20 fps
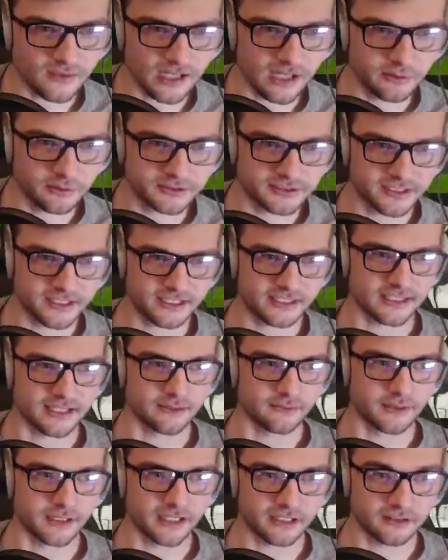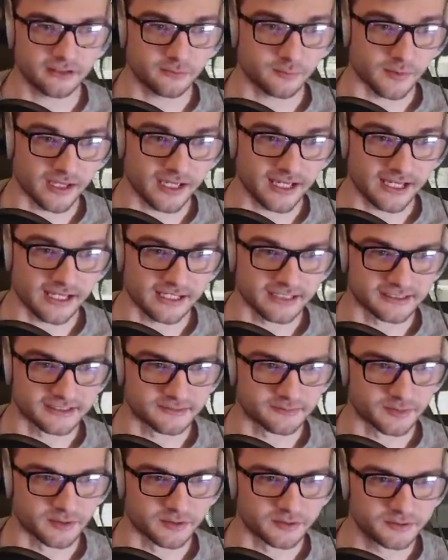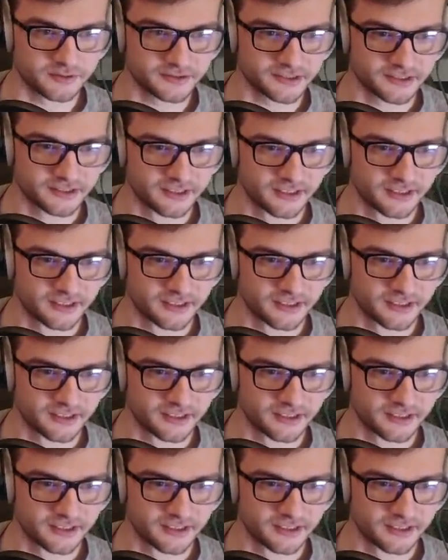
I will take that. We got a good payout, I suppose.